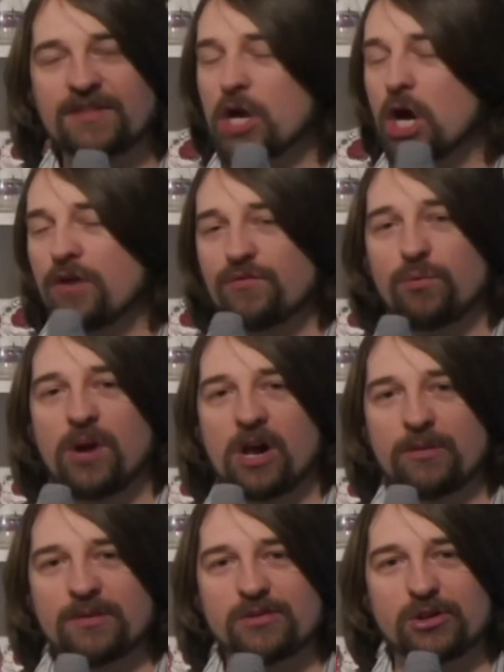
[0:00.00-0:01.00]
The
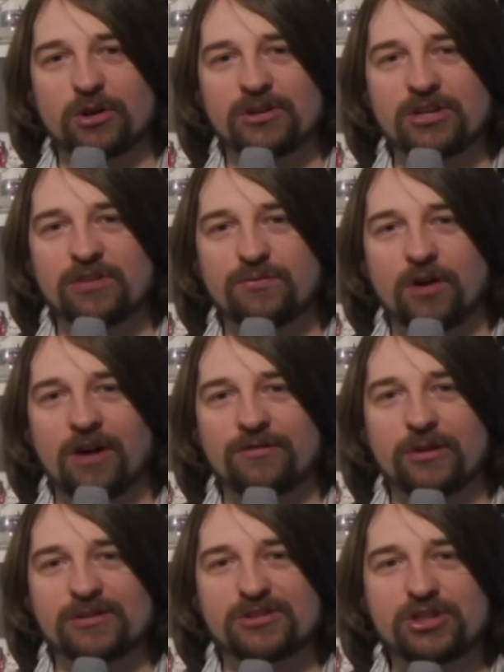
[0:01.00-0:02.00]
overwhelming majority of
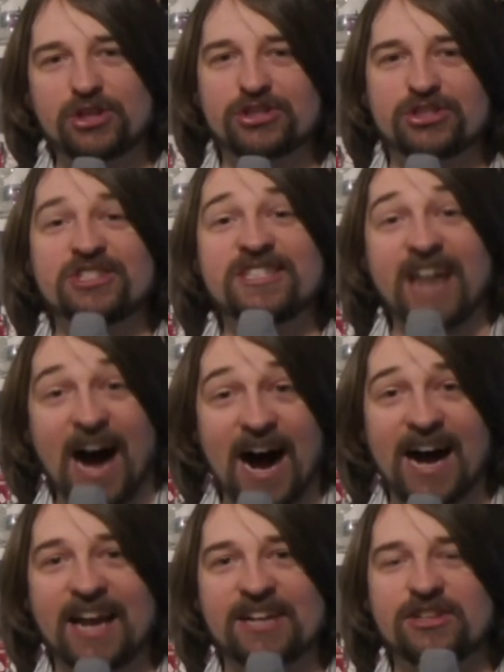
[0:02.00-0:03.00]
Ravnos just
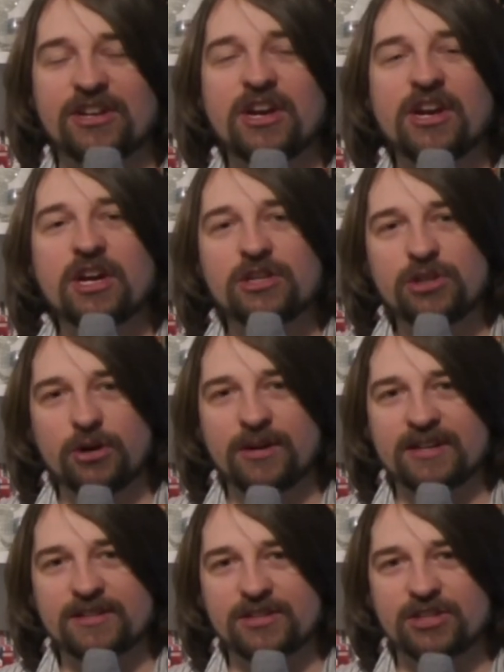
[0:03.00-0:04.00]
died
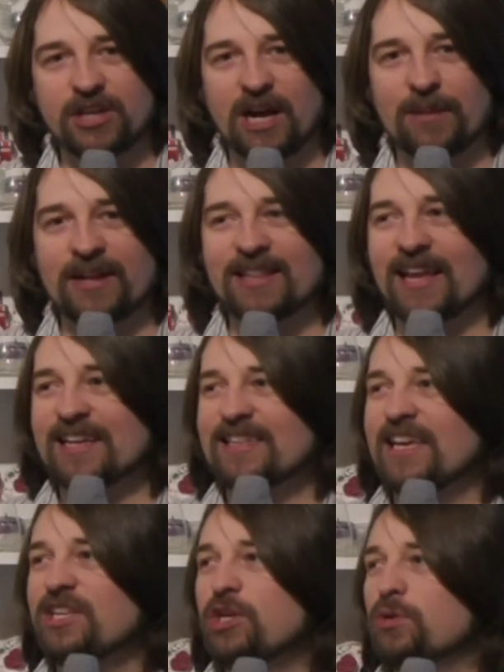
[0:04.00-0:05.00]
during this time, and like
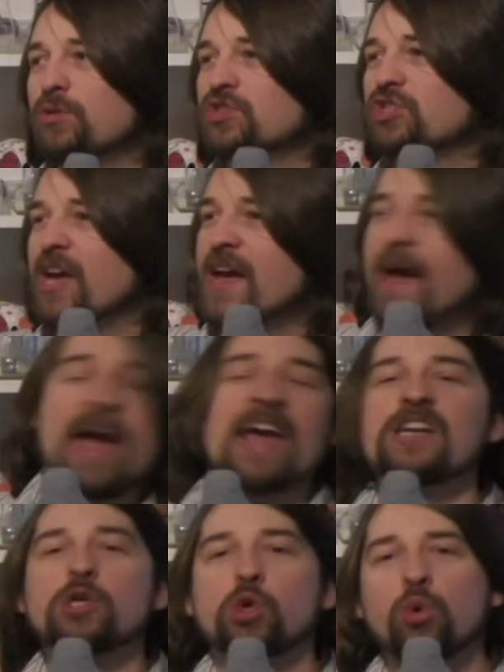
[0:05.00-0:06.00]
they used
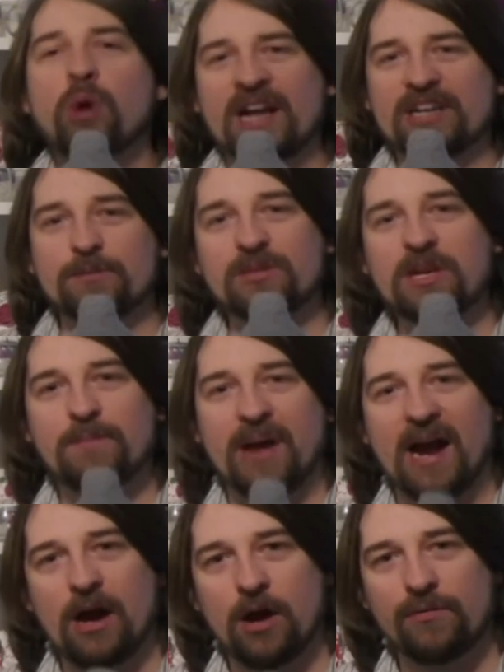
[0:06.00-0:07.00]
incredibly
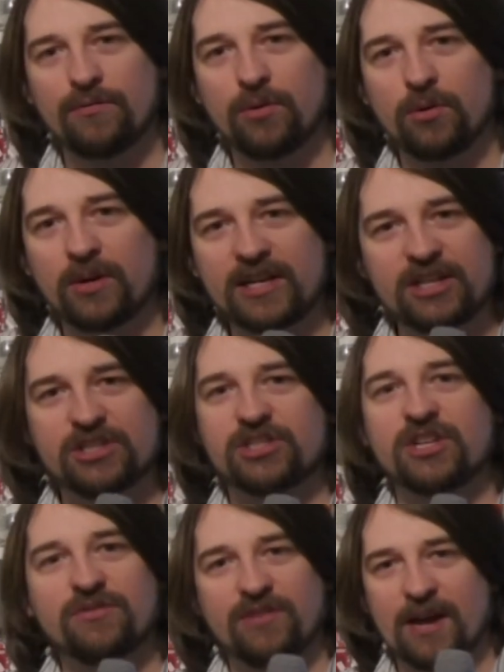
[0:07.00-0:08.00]
powerful
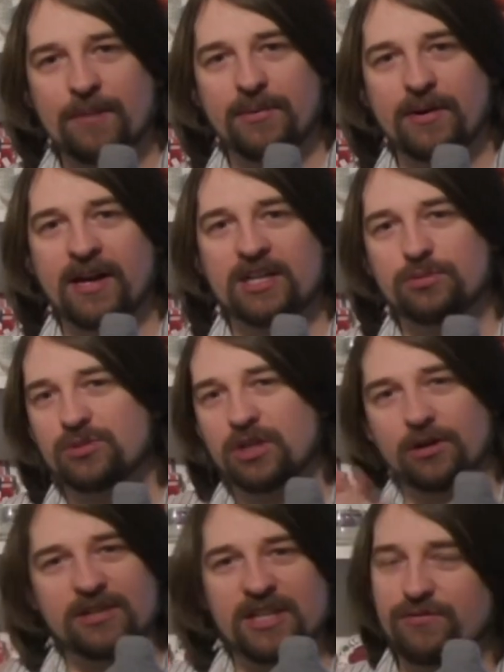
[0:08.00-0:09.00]
Eastern vampires, which
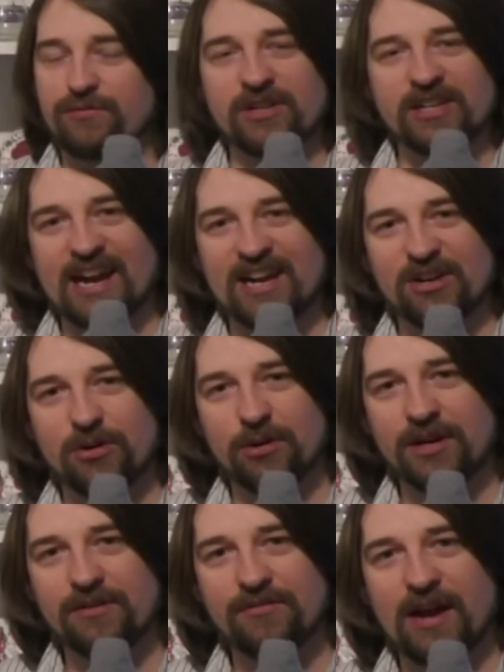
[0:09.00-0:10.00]
are a different
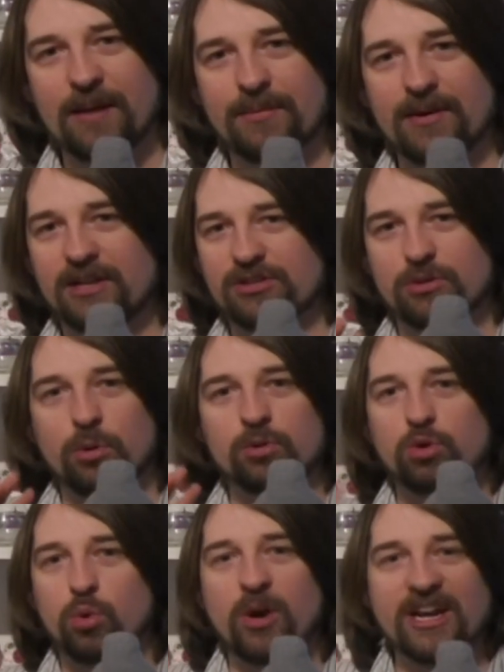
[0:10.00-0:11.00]
category of vampires
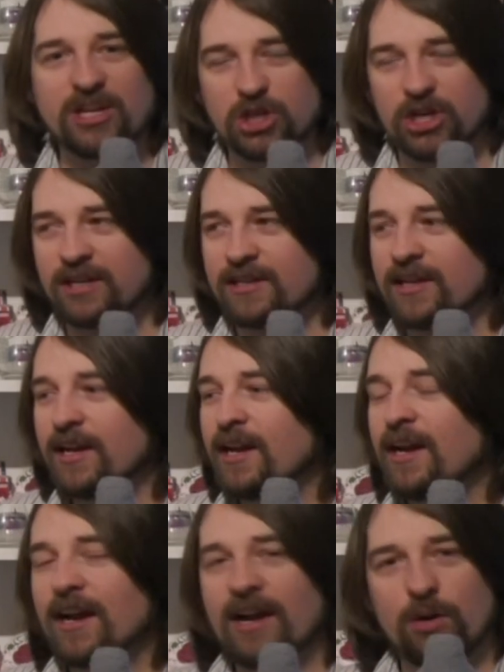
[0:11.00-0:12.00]
called Quajin,
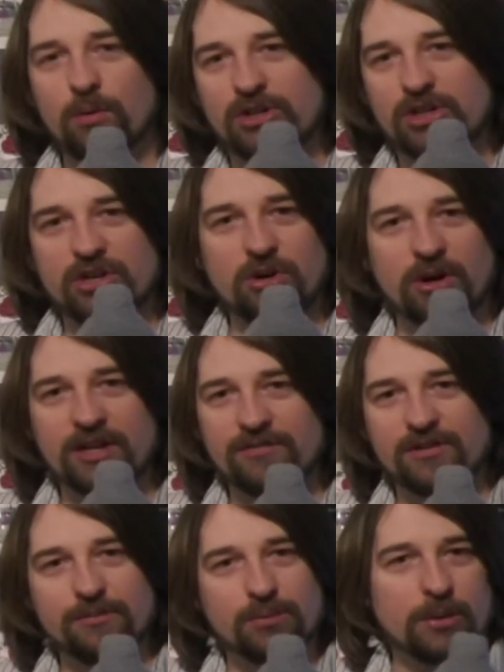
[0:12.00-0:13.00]
uh, which are not
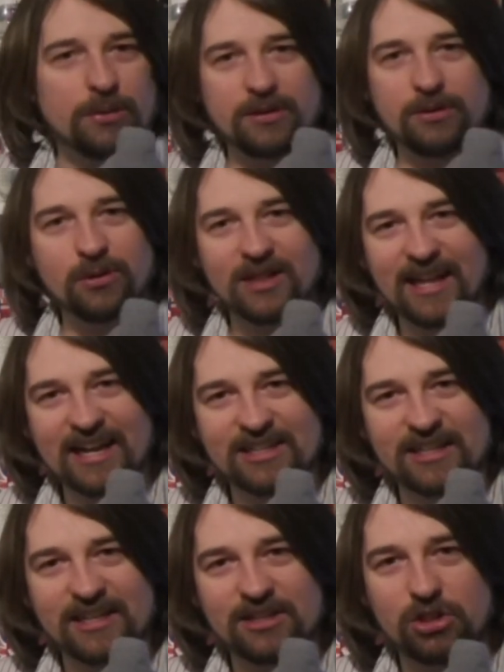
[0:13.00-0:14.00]
even probably
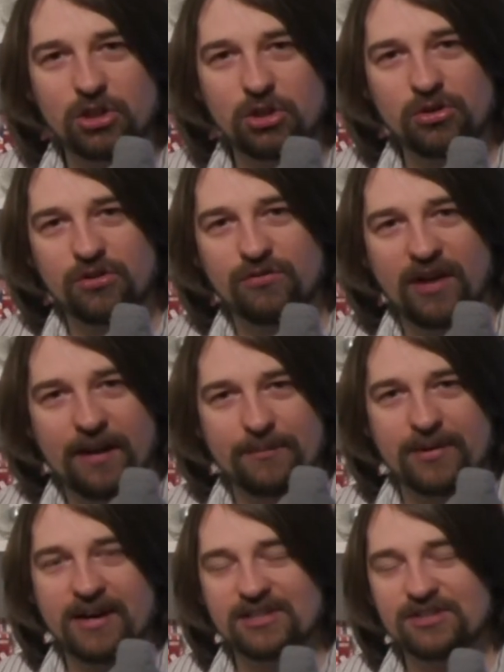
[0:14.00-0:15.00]
related to the
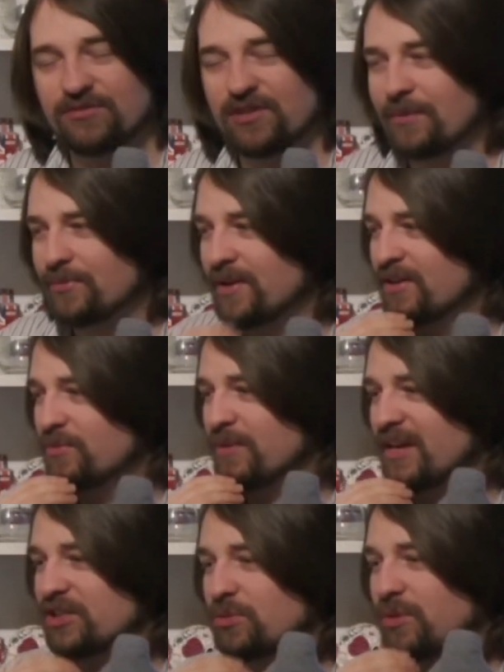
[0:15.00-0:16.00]
vampires in Vampire the
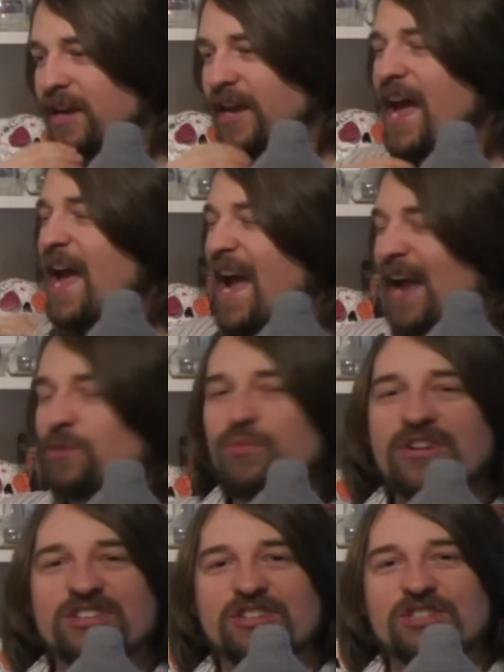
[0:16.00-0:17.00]
Masquerade, and
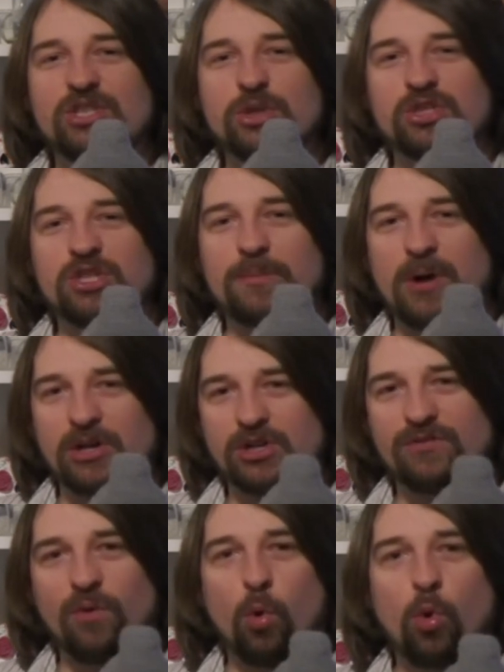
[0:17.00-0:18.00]
Wizards used a bunch
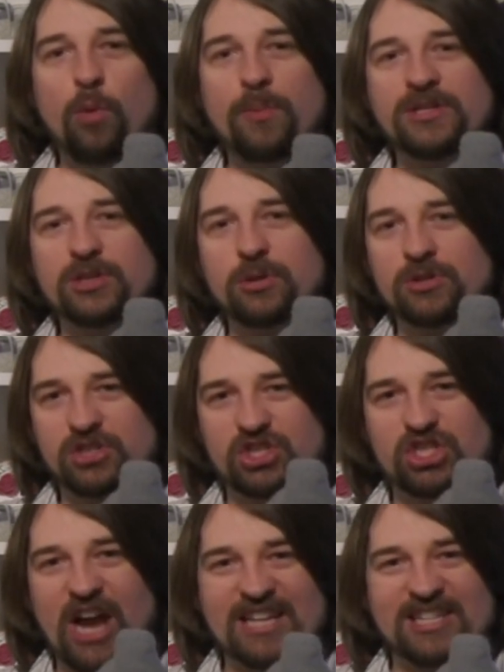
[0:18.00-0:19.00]
of orbital
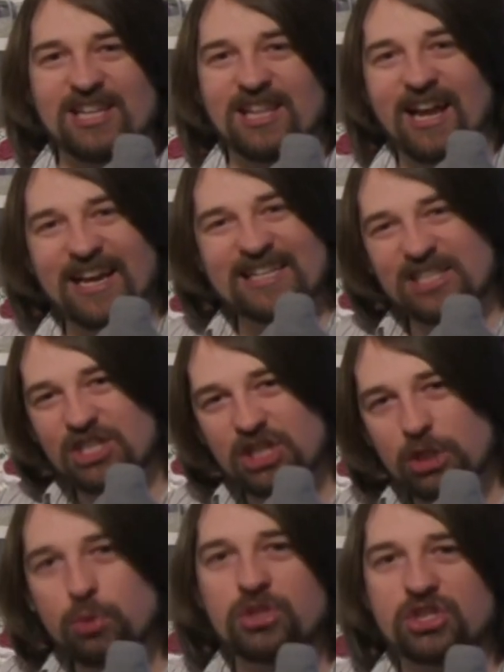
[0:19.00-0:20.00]
satellite
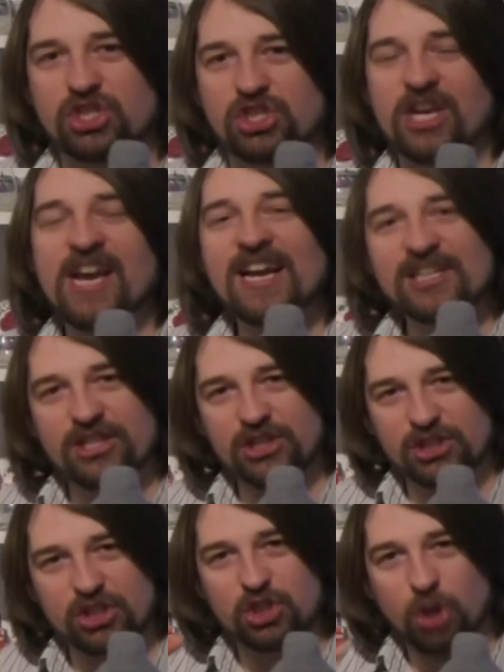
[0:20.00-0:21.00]
nukes to
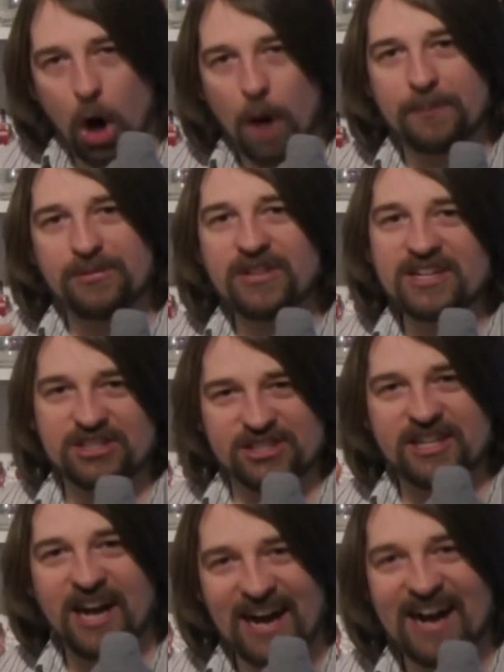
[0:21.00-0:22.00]
stop
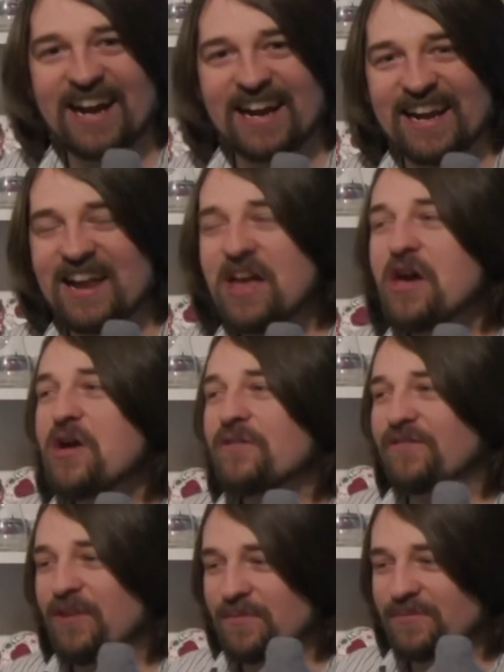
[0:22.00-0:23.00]
this guy
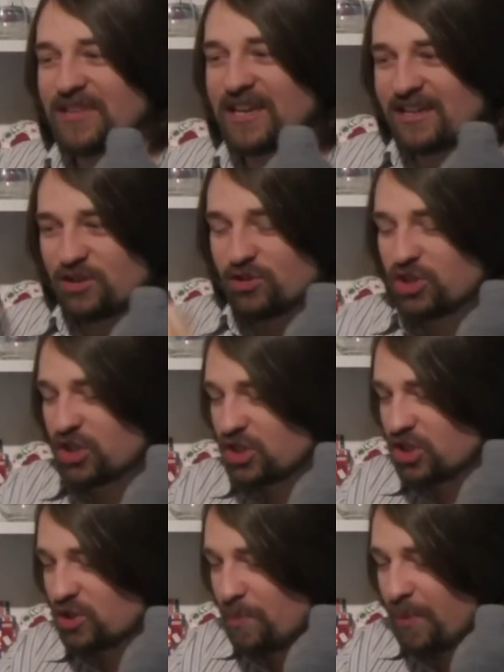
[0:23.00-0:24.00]
from the
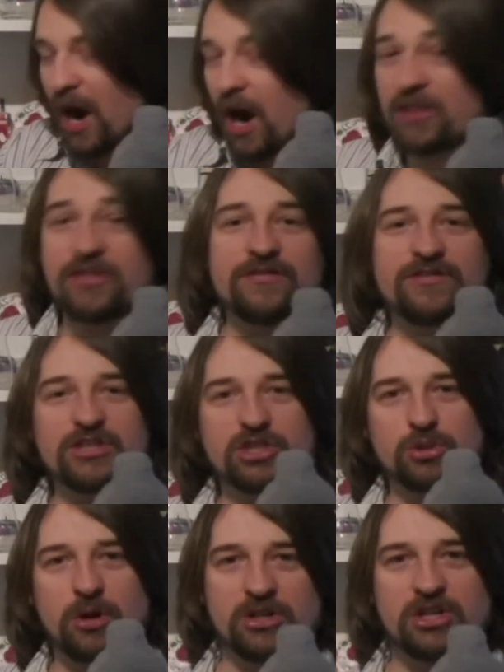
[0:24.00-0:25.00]
just path of
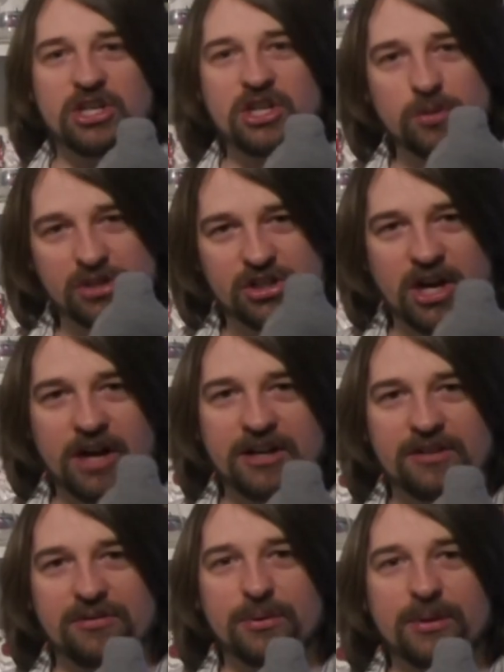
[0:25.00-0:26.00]
destruction he was
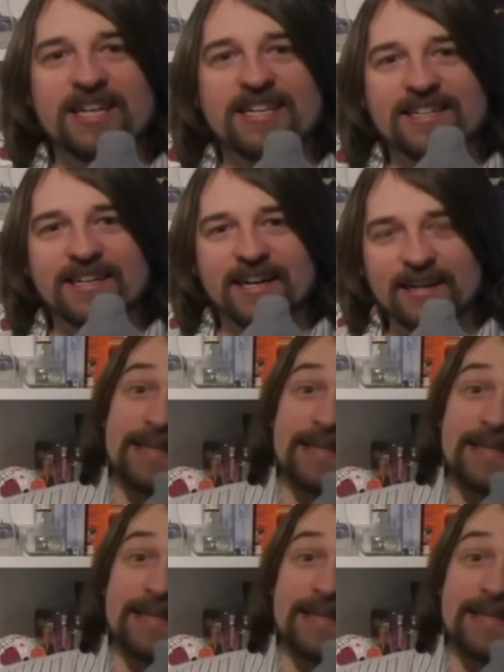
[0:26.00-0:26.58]
cutting through India.